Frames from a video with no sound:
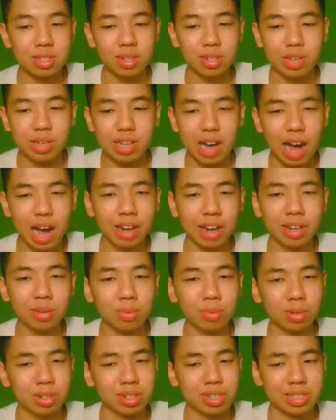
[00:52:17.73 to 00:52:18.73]
in other
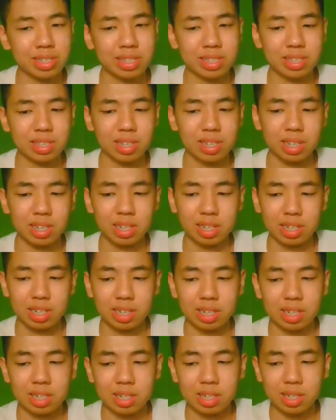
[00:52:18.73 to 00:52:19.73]
words,
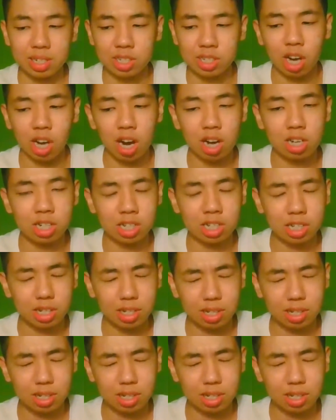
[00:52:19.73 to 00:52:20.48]
talk